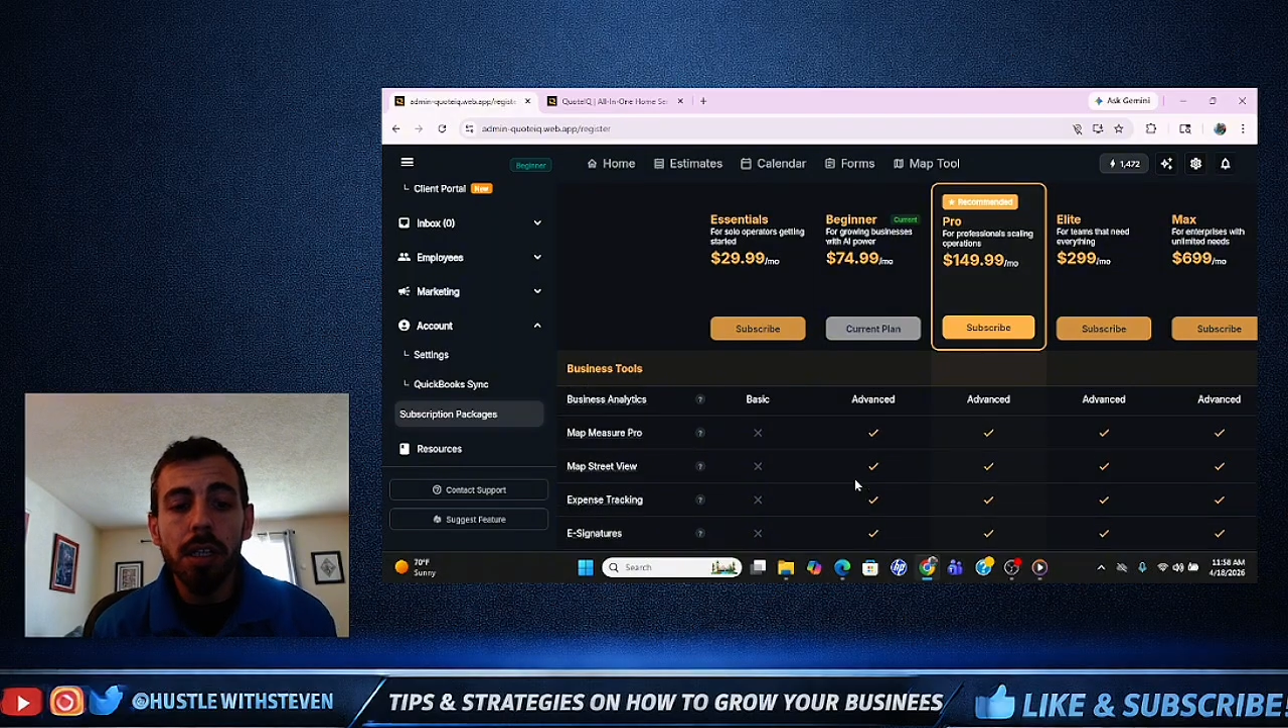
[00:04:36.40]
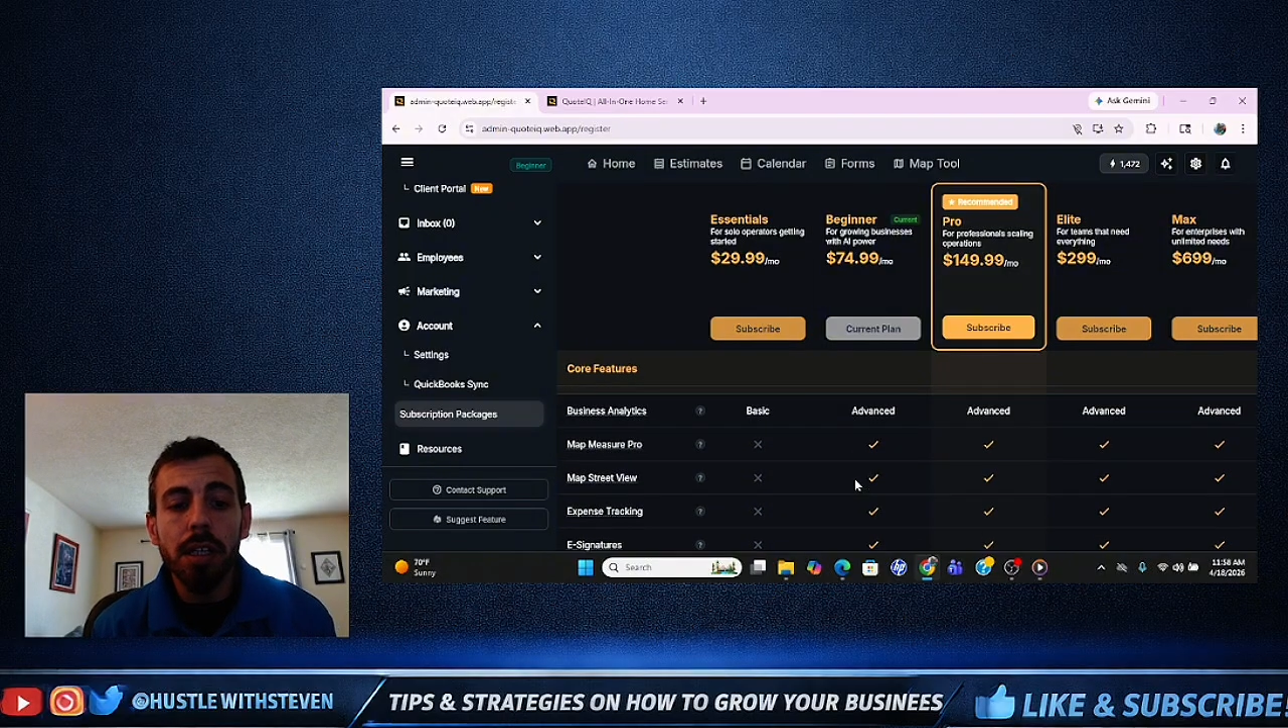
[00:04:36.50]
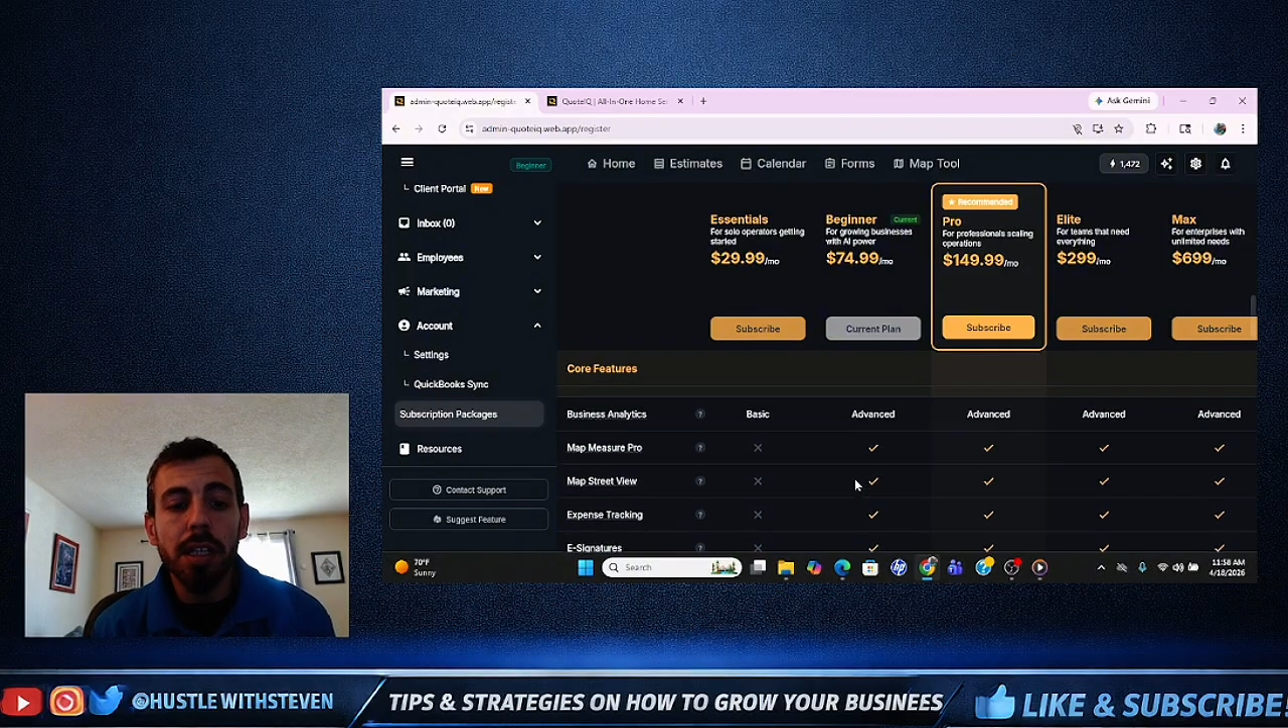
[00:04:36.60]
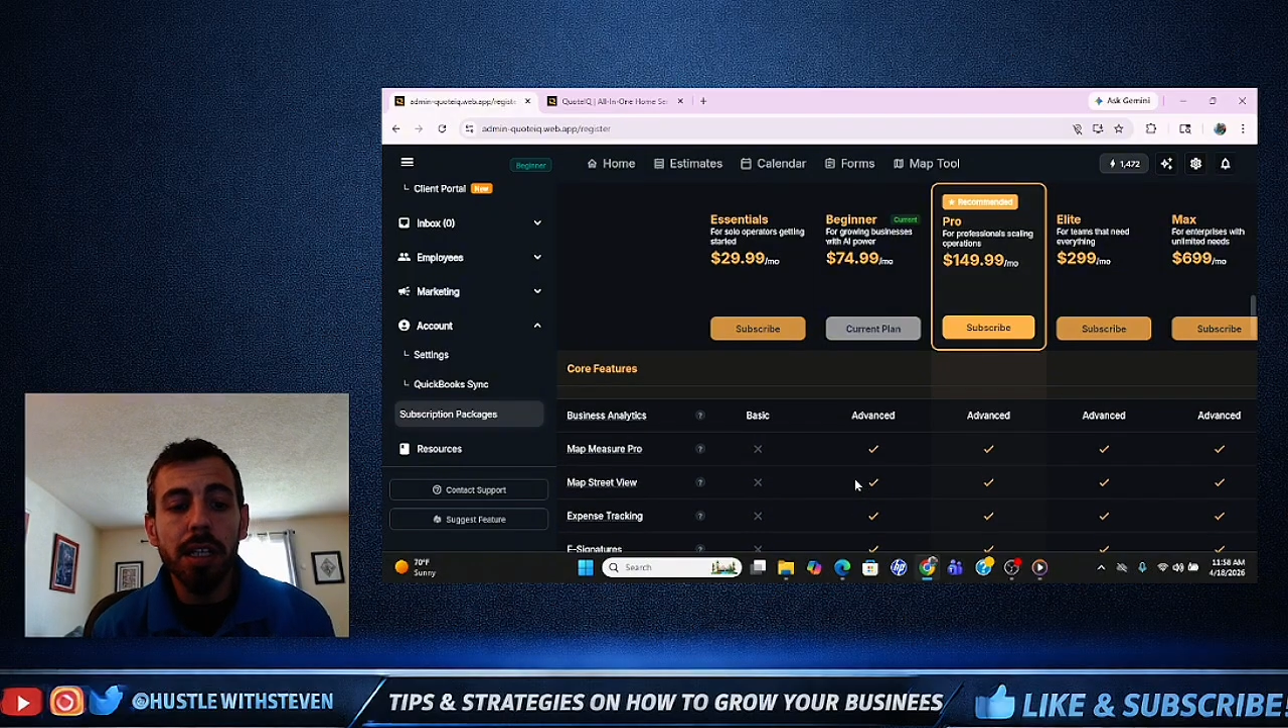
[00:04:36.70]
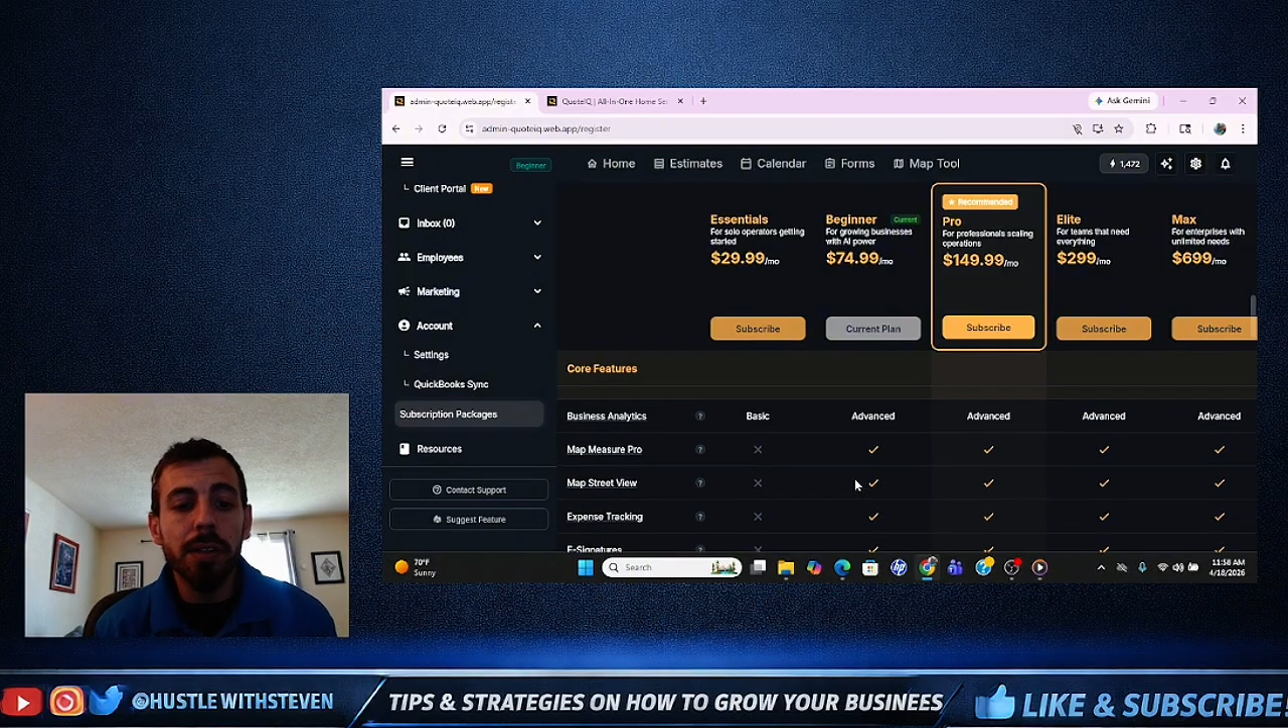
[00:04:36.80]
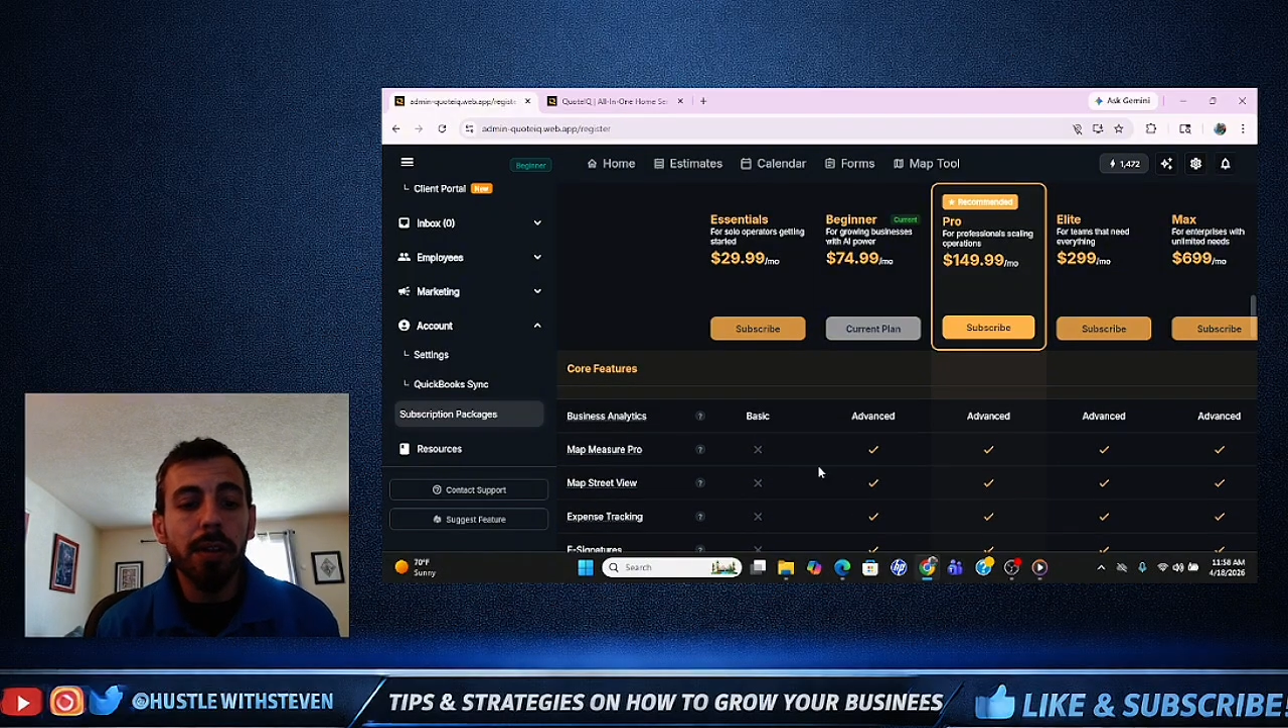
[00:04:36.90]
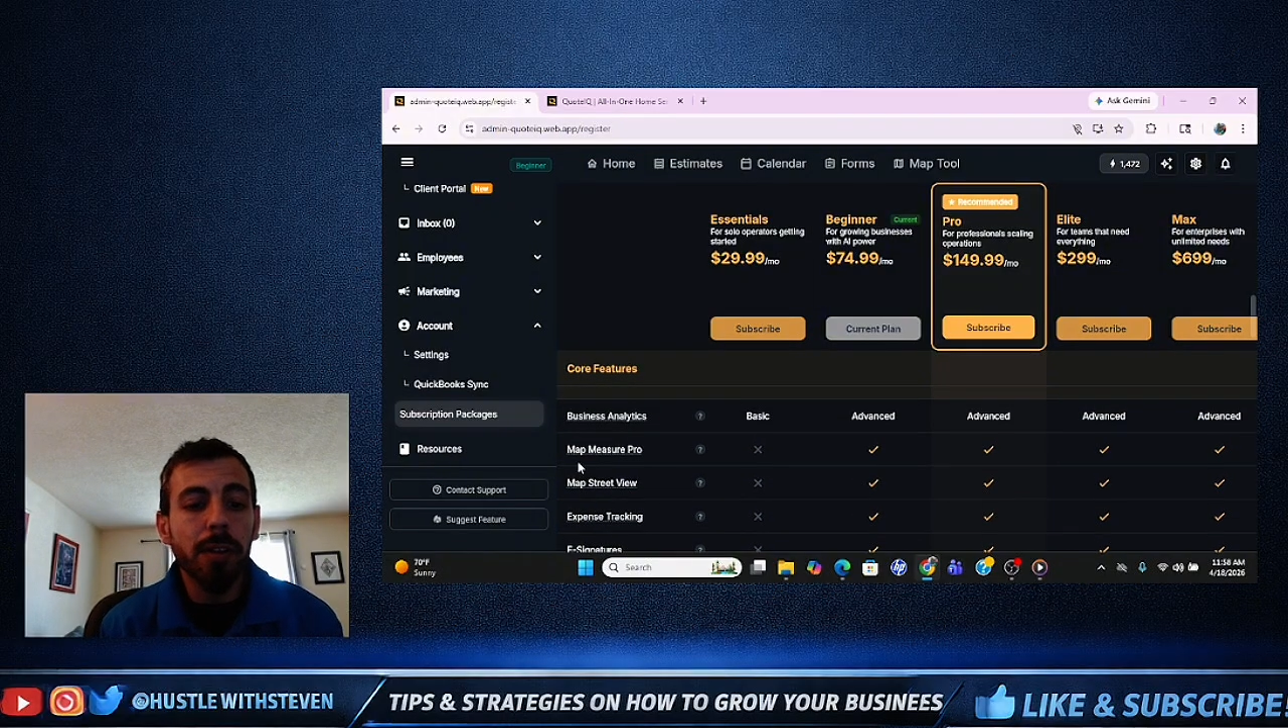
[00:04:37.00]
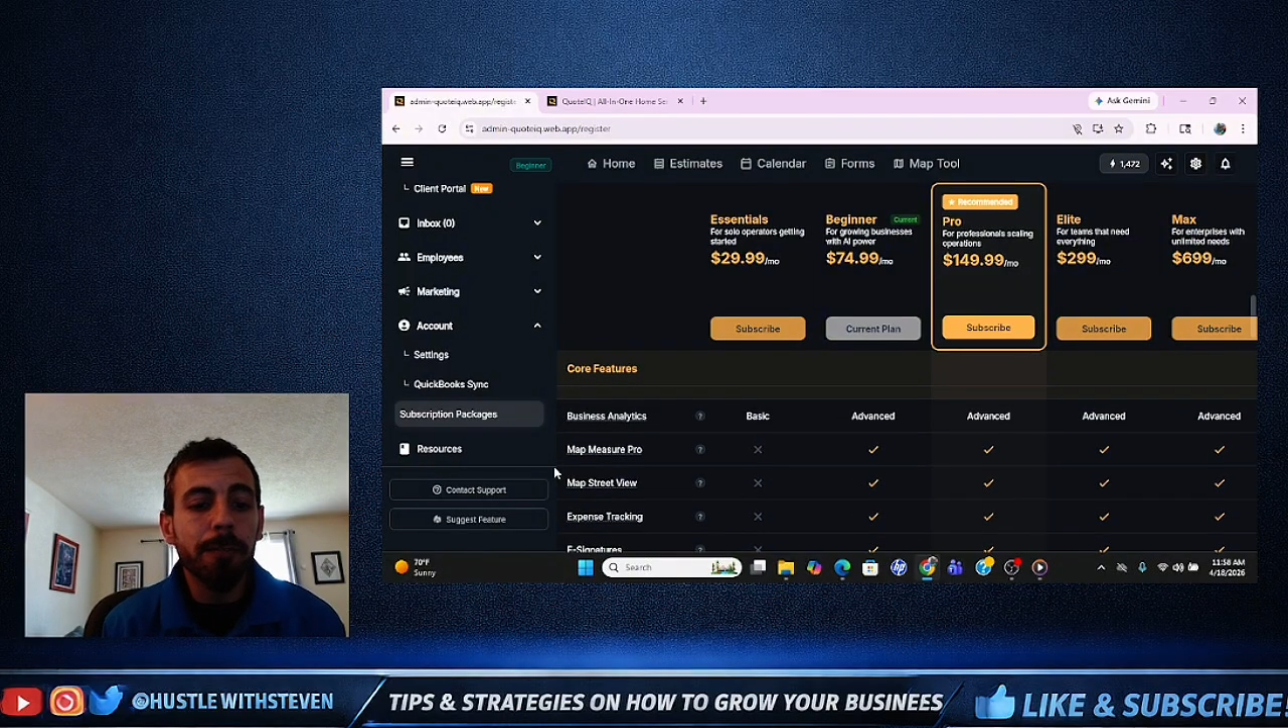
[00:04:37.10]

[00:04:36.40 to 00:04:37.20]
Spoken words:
And the